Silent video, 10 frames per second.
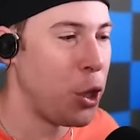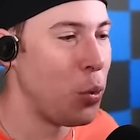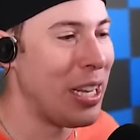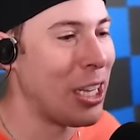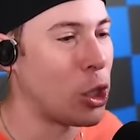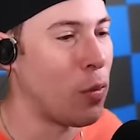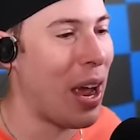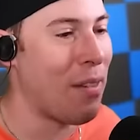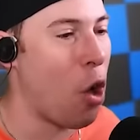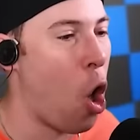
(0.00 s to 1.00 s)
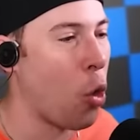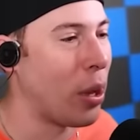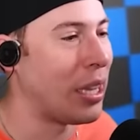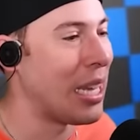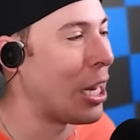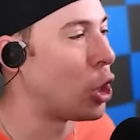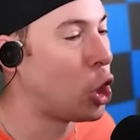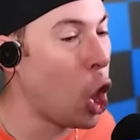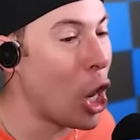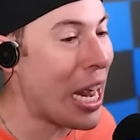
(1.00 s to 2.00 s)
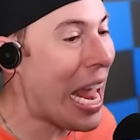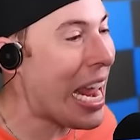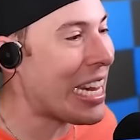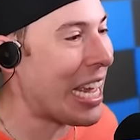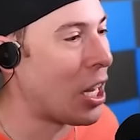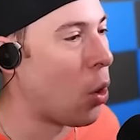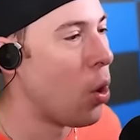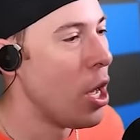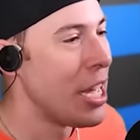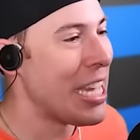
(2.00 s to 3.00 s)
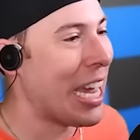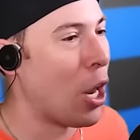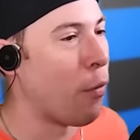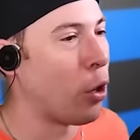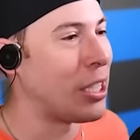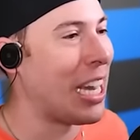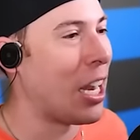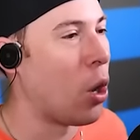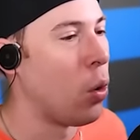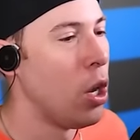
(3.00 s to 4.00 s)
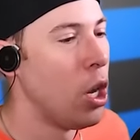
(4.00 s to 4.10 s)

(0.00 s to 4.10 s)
You need to survive all the way to the end. Good hit, yellow. Yellow versus yellow.